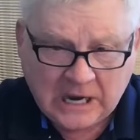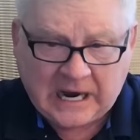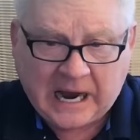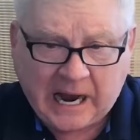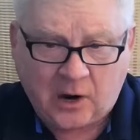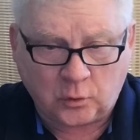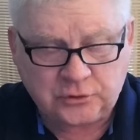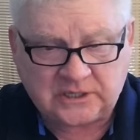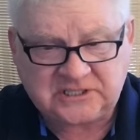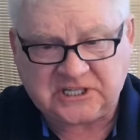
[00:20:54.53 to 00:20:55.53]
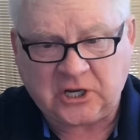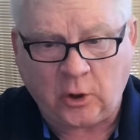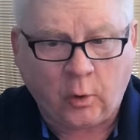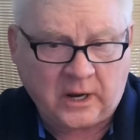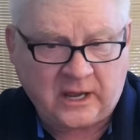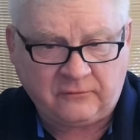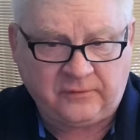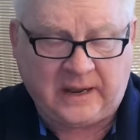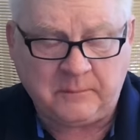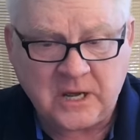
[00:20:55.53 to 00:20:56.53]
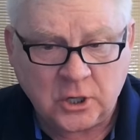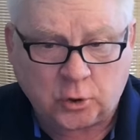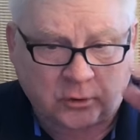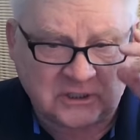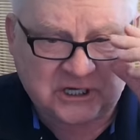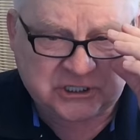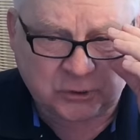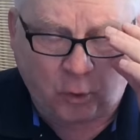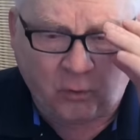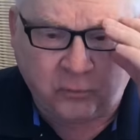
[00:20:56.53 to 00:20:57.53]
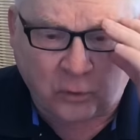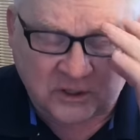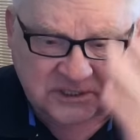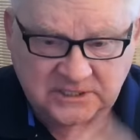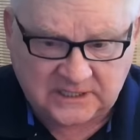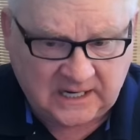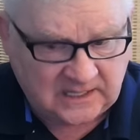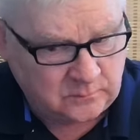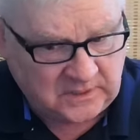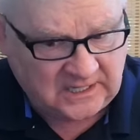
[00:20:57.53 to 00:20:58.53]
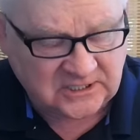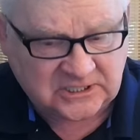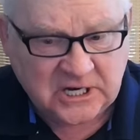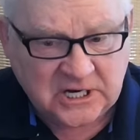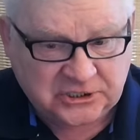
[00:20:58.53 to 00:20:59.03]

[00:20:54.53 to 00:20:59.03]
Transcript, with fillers: how the COFM correlation of forces and means